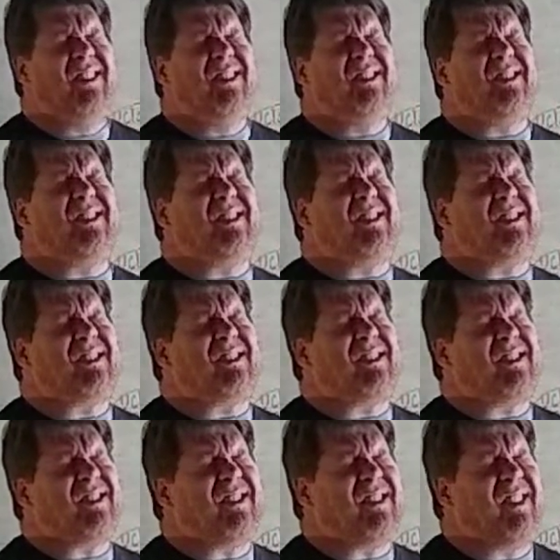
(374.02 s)
am
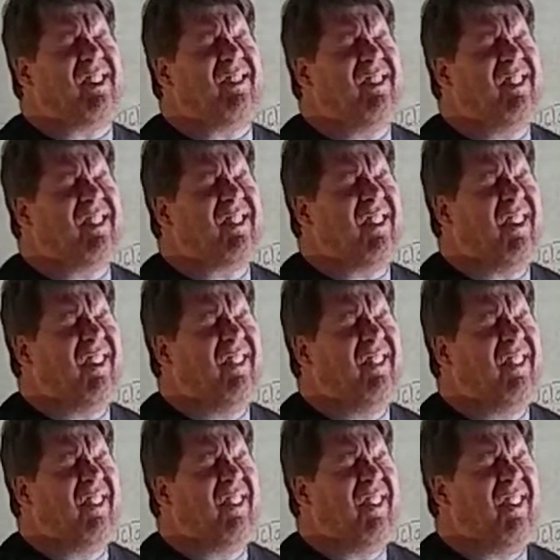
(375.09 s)
er, going to say a
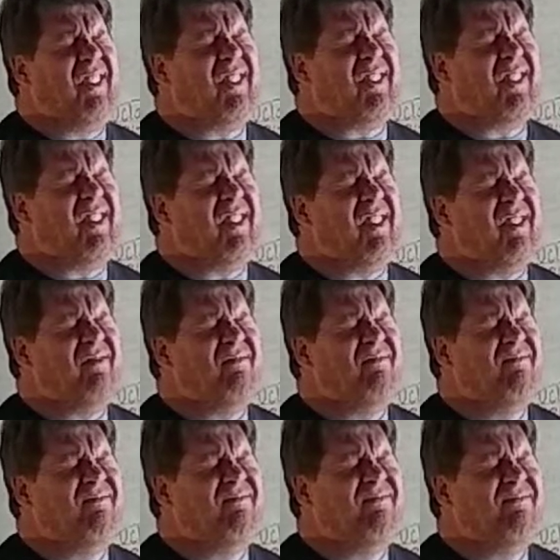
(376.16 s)
Northeast team.
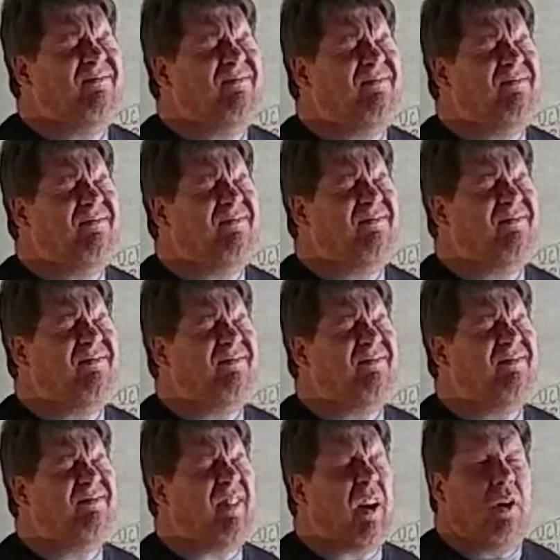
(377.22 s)

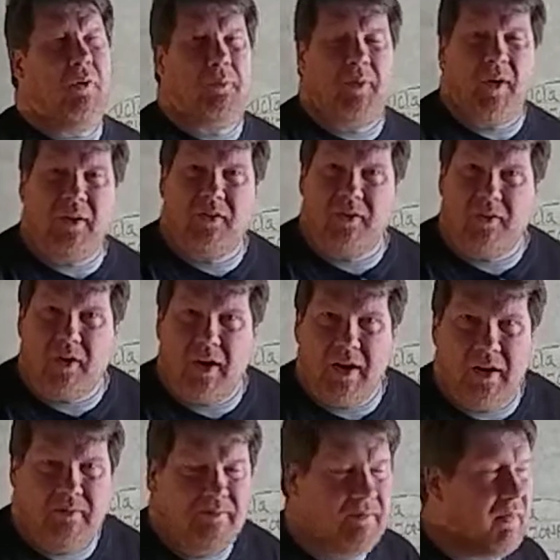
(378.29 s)
I hope that's
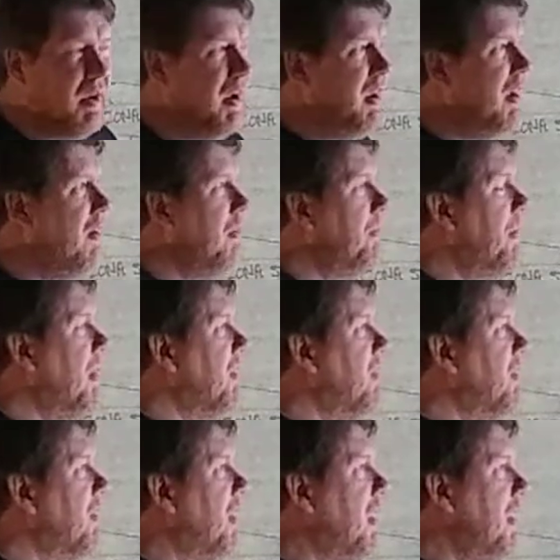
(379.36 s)
right. I hope
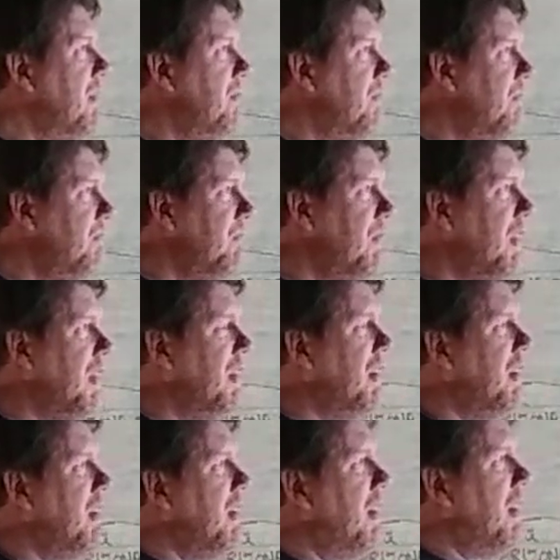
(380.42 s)
that's right.
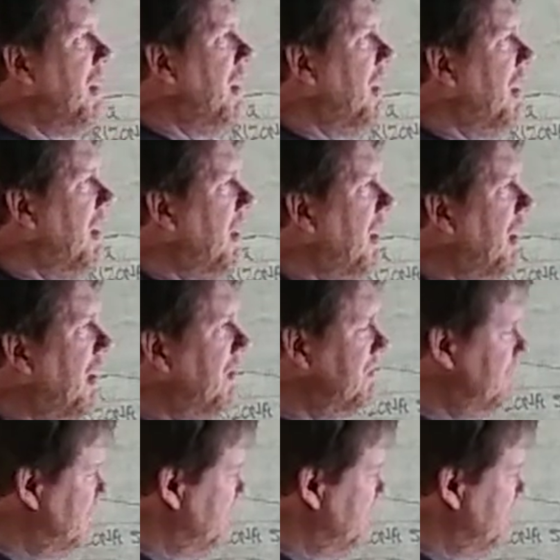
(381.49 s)
Uh,